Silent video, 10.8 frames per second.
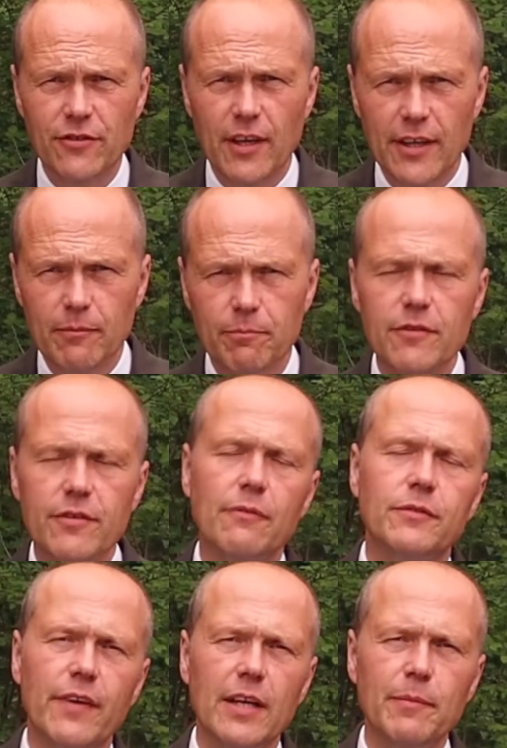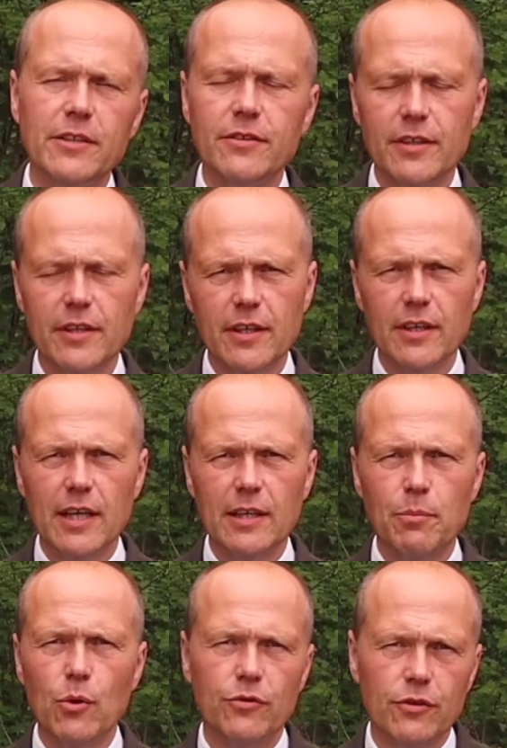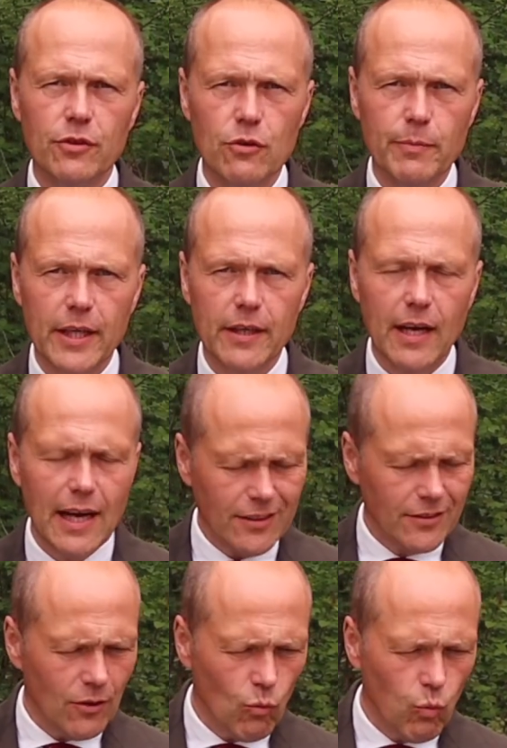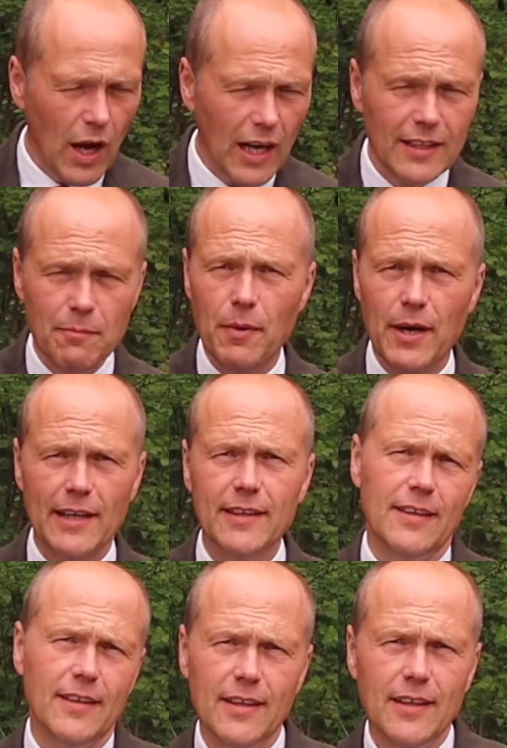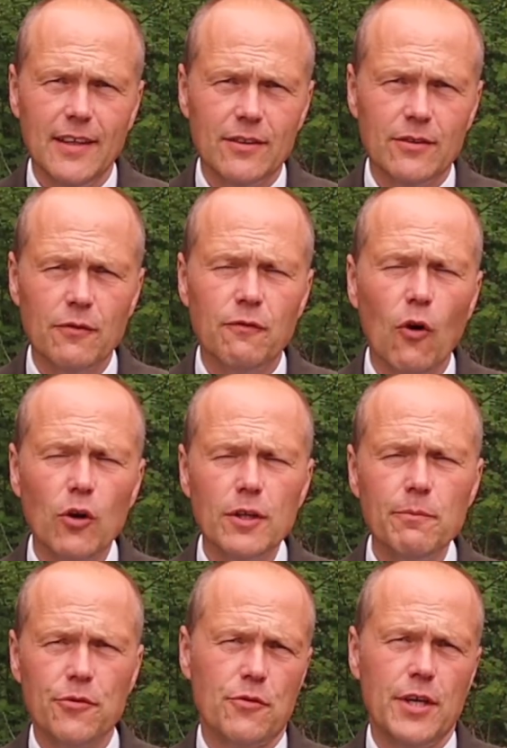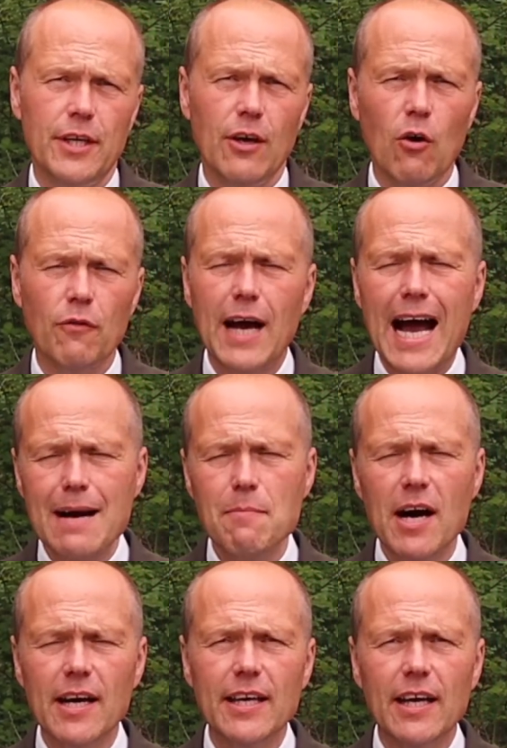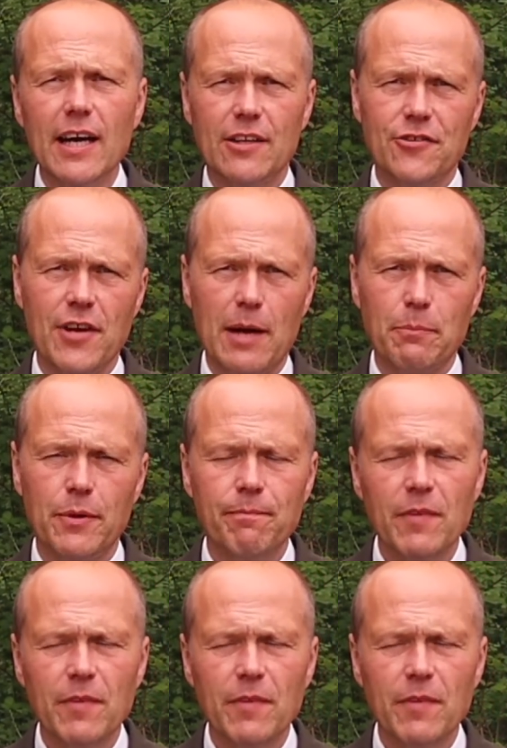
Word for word: style, self-development and personal grooming and welcome back to volume 3 of Am I a Chap?